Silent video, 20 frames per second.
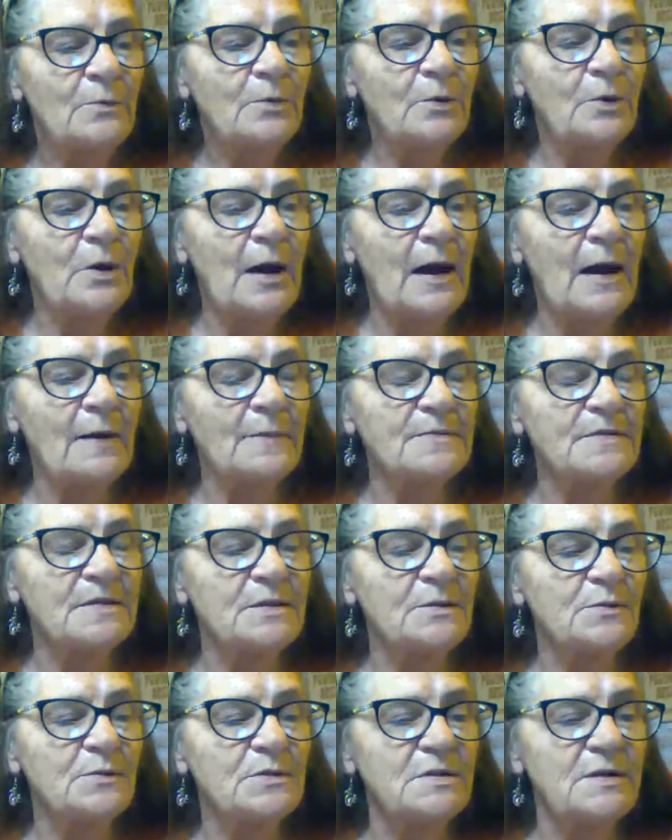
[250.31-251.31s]
Perhaps
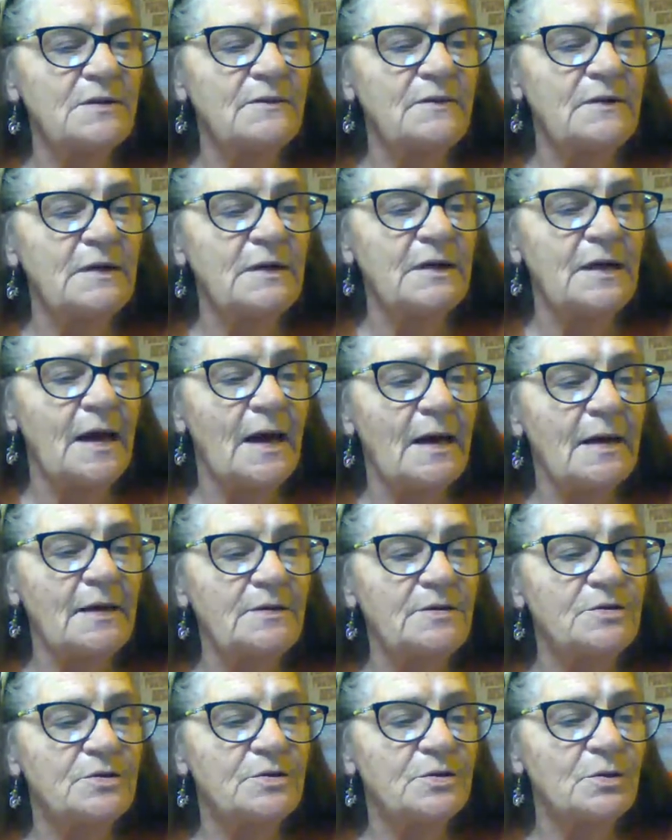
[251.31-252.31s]
he was even
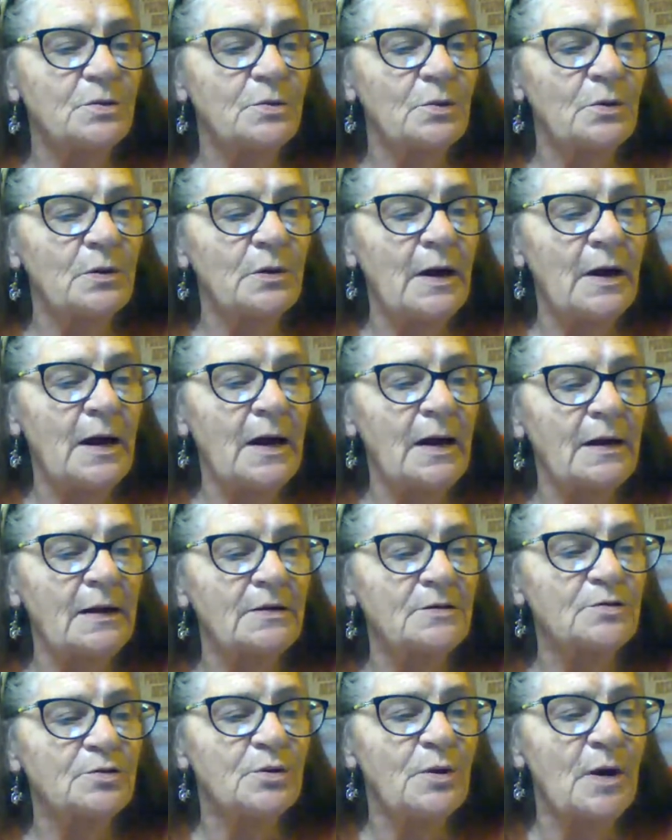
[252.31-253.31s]
engaged to her.
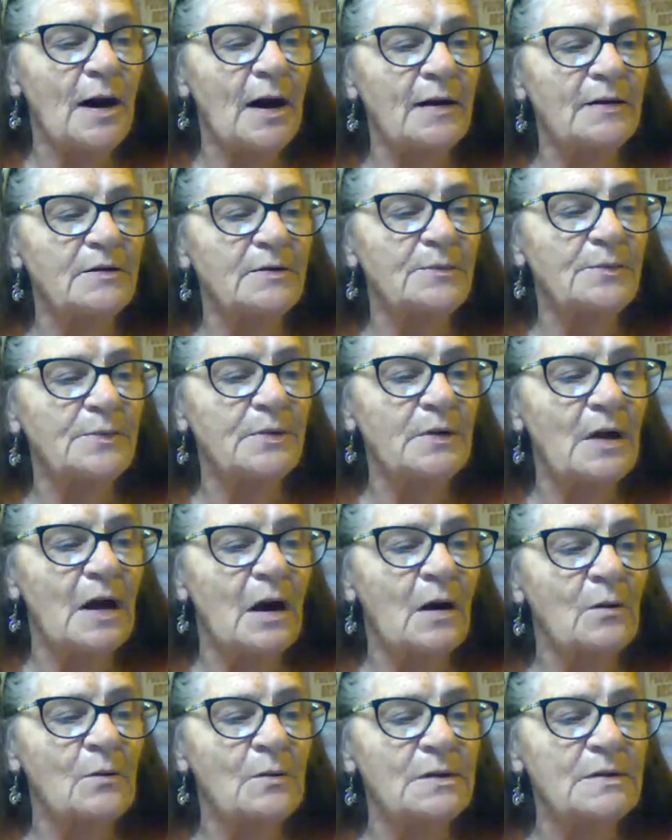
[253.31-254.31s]
Anne tried to put
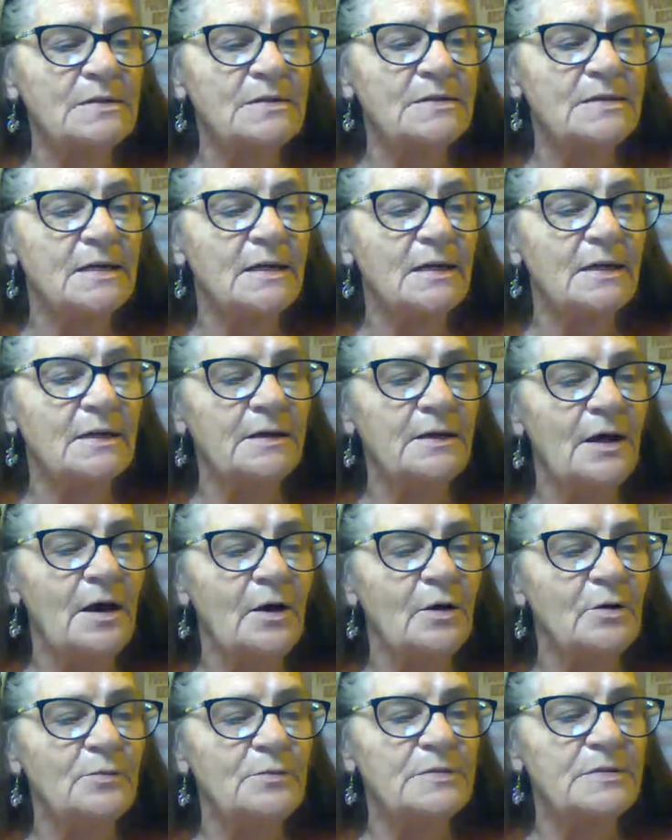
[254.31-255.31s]
all unsettling
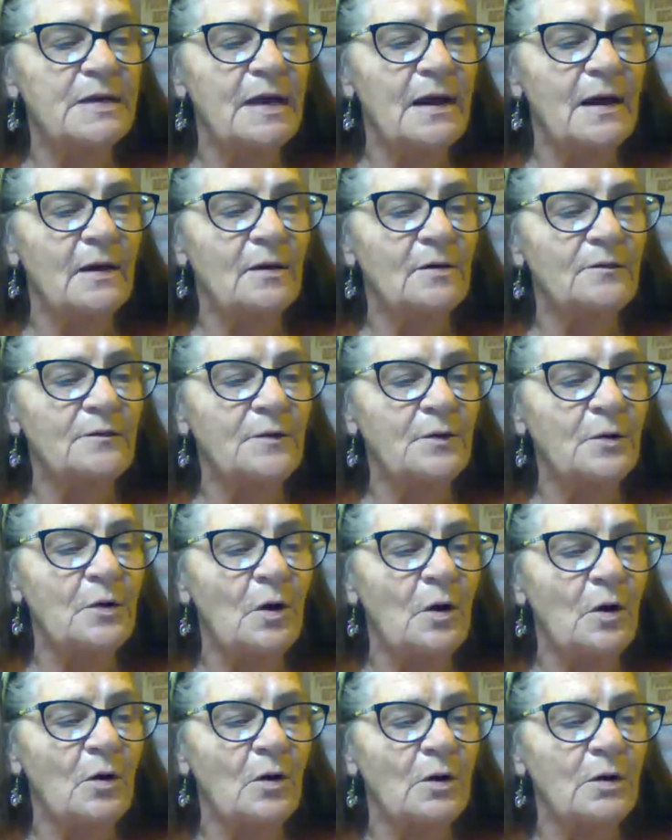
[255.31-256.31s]
hopes out of her
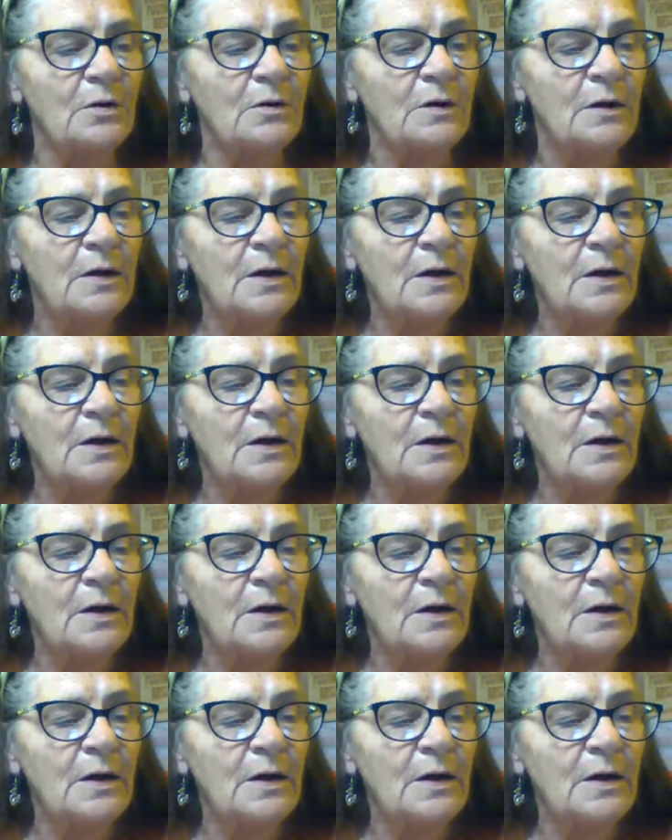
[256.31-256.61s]
heart